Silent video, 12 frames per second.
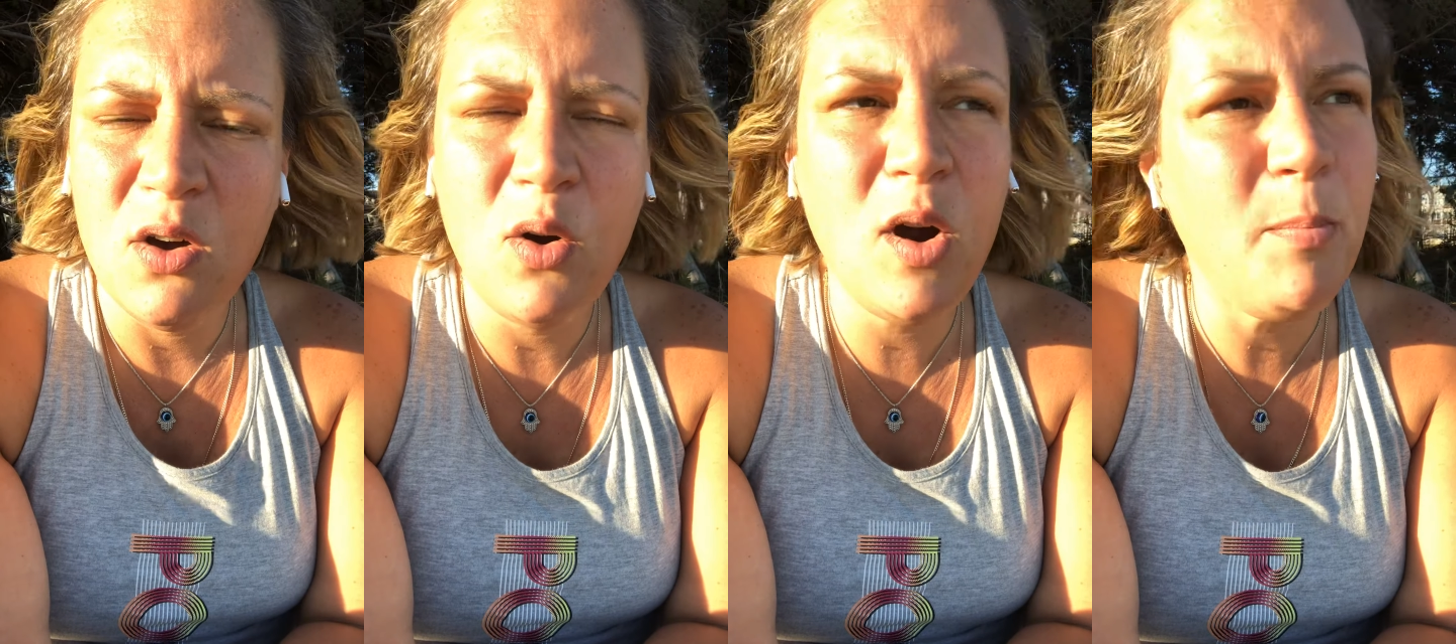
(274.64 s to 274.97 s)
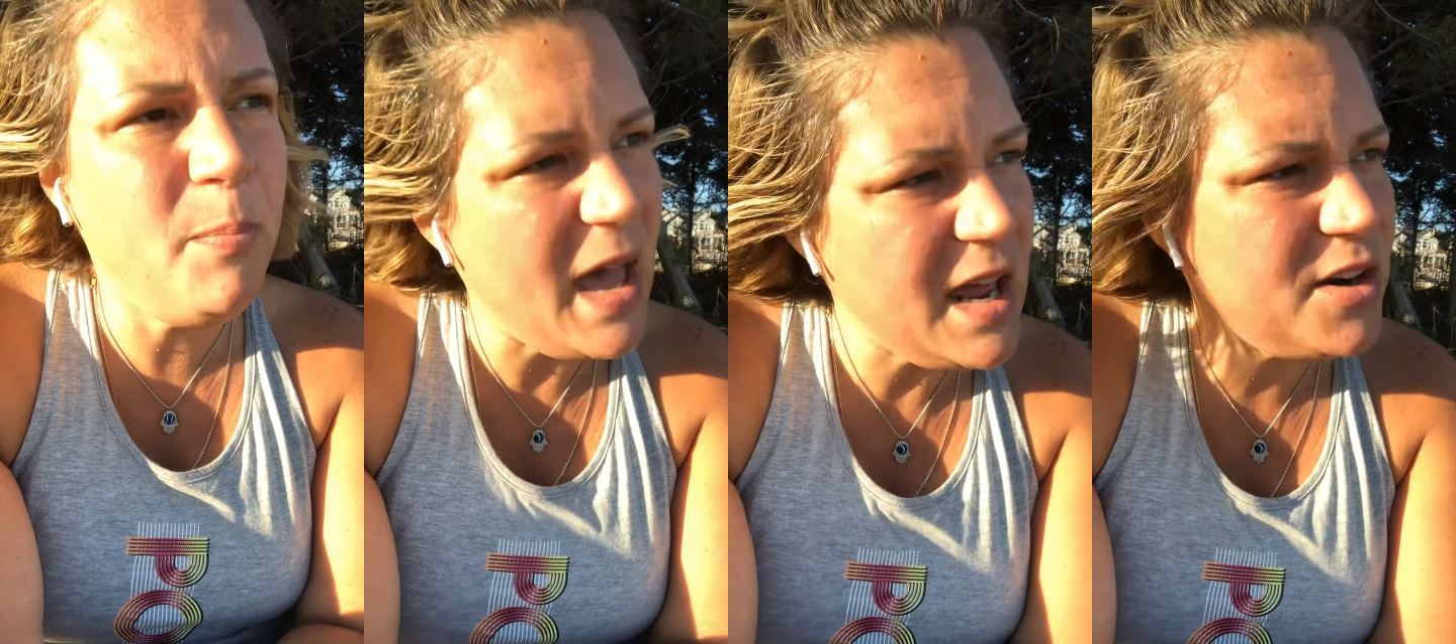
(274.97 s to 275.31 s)
or
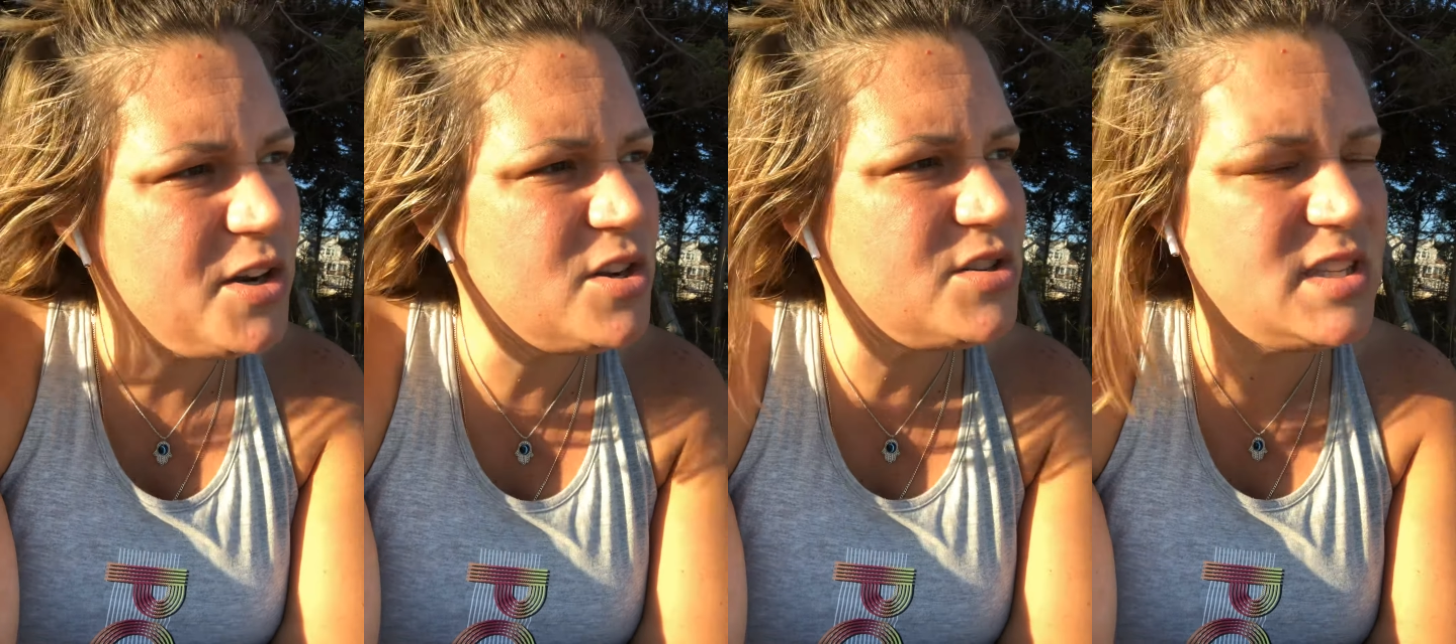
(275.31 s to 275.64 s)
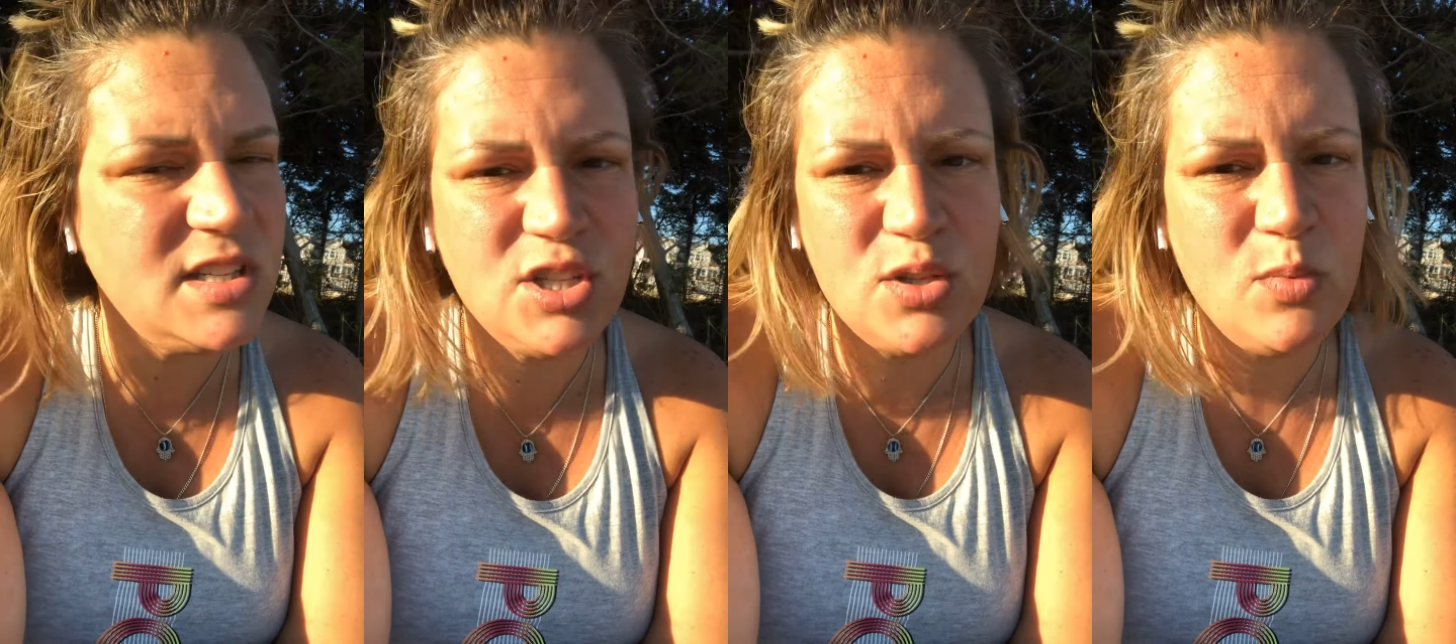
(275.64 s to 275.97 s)
better your
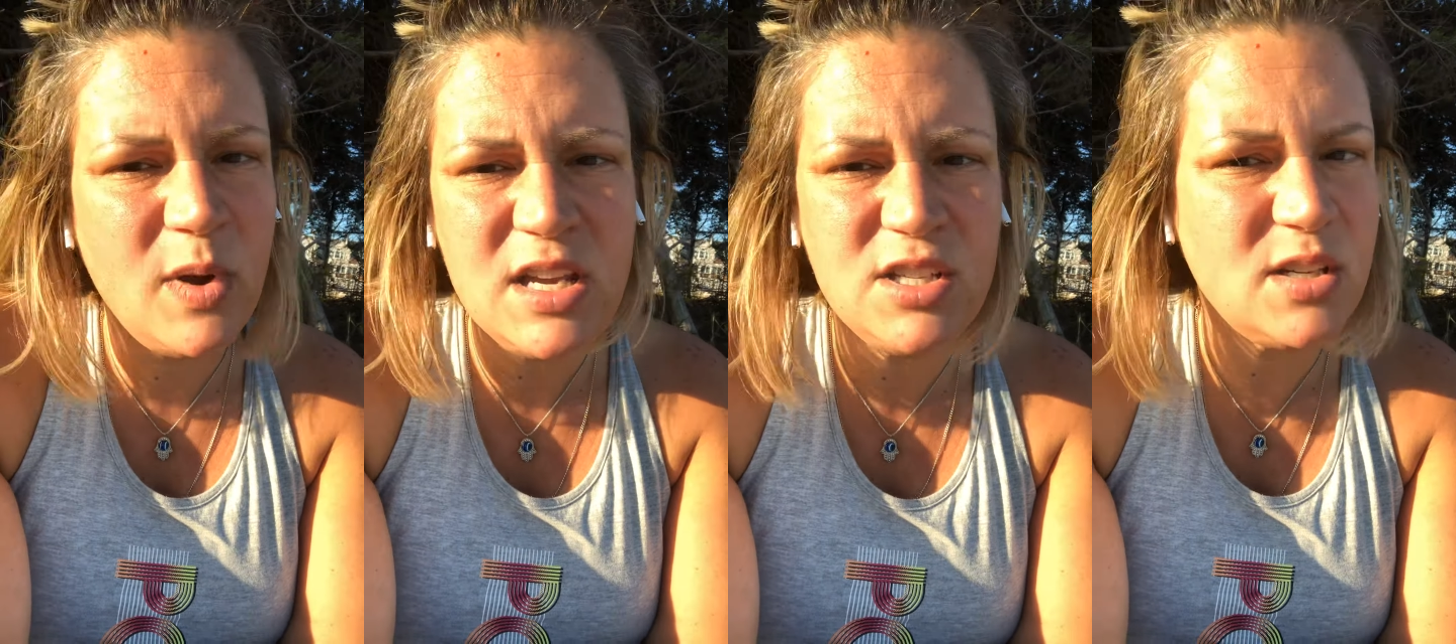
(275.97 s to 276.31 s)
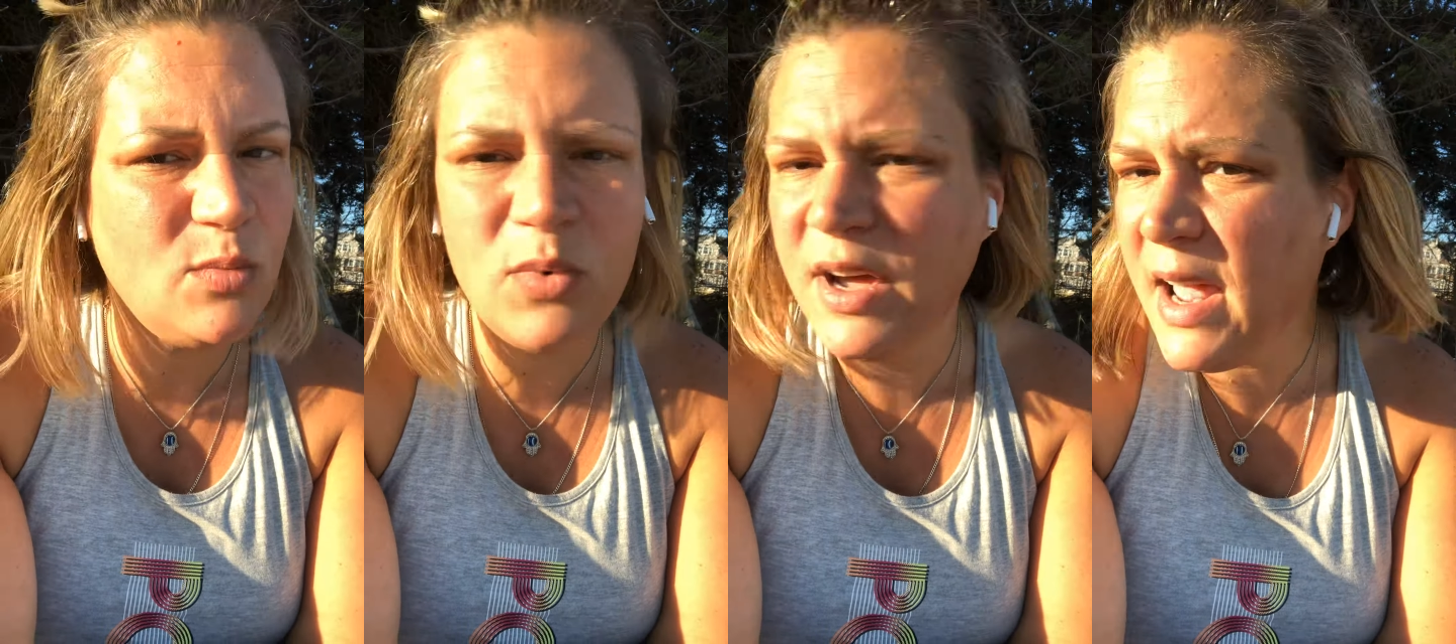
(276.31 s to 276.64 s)

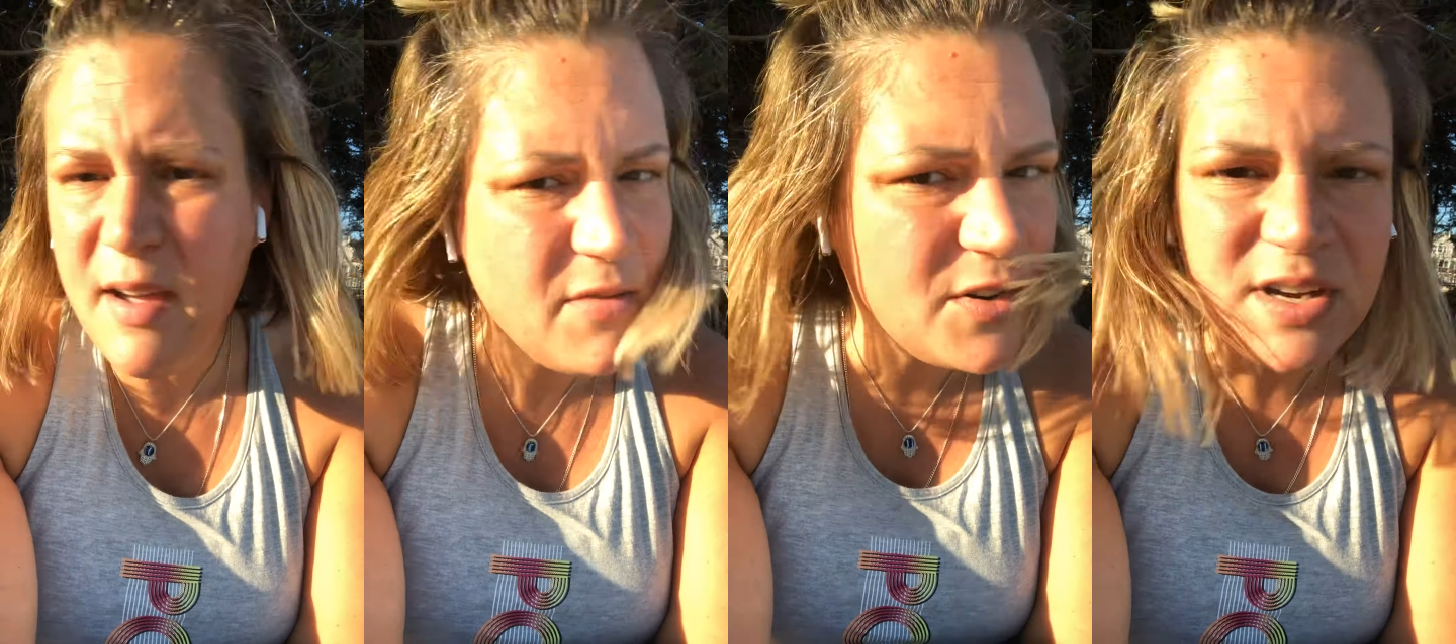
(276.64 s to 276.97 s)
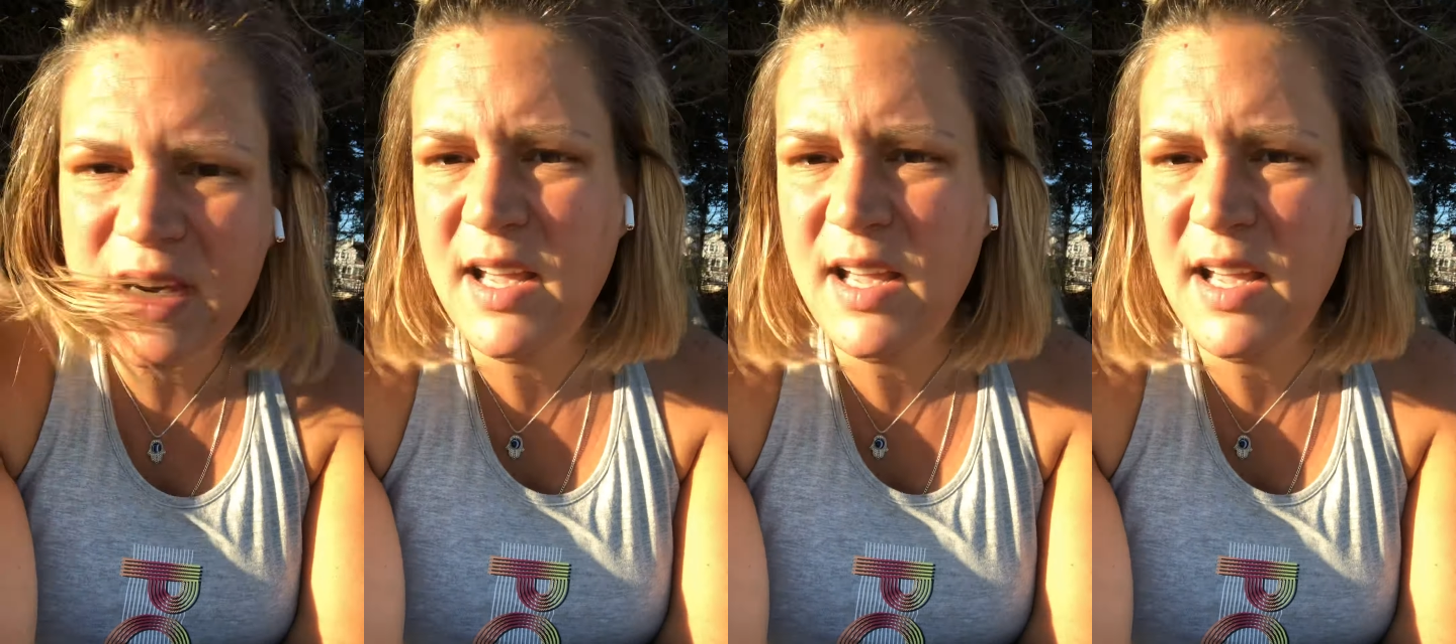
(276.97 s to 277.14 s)
situation, whatever it